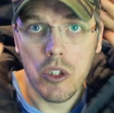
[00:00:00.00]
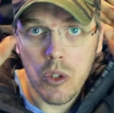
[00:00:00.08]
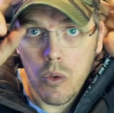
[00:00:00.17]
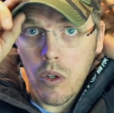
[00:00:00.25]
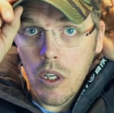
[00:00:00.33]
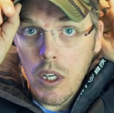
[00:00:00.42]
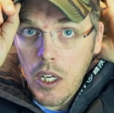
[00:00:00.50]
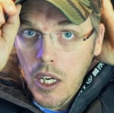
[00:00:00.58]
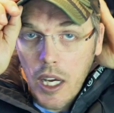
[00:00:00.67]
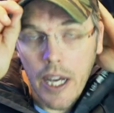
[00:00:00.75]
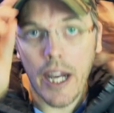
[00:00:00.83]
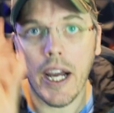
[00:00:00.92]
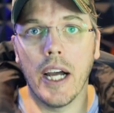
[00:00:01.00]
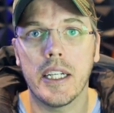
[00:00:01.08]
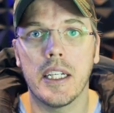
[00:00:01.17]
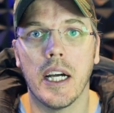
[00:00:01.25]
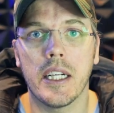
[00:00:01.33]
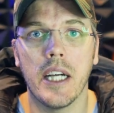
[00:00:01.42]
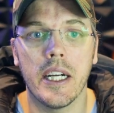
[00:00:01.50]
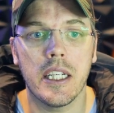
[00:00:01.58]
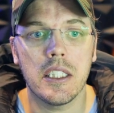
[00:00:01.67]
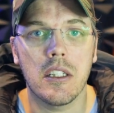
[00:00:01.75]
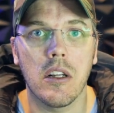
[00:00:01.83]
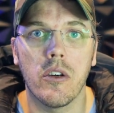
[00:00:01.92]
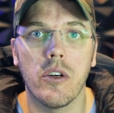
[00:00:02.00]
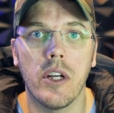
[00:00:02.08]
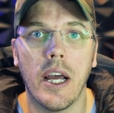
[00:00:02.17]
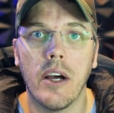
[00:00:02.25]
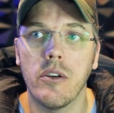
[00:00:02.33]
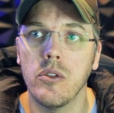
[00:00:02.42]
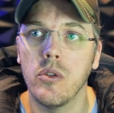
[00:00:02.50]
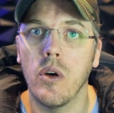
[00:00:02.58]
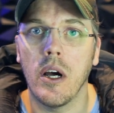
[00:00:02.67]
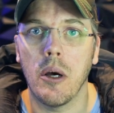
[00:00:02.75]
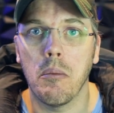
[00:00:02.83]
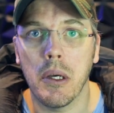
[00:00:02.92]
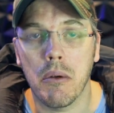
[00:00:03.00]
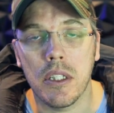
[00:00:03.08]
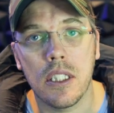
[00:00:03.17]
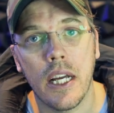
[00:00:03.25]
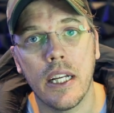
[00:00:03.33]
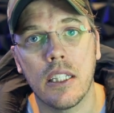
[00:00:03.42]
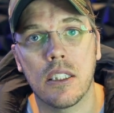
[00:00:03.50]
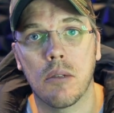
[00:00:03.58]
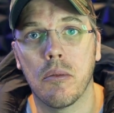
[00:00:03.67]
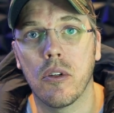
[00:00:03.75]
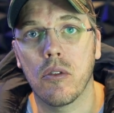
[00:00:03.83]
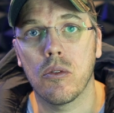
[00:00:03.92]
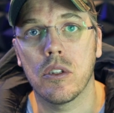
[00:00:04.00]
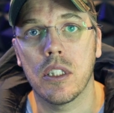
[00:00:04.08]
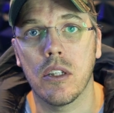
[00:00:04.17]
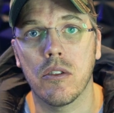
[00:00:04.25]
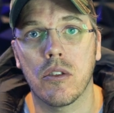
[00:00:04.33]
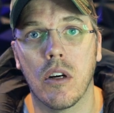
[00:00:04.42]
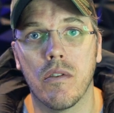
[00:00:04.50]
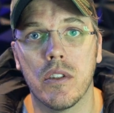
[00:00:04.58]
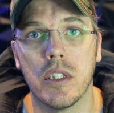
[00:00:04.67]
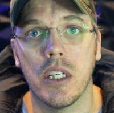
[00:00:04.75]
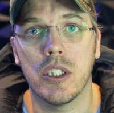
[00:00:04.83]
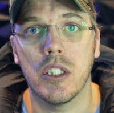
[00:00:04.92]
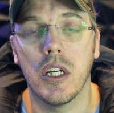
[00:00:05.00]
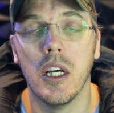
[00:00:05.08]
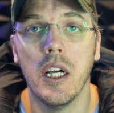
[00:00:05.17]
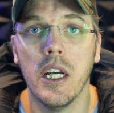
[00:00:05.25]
to, I guess, learn how to be able to take someone through a sales conversation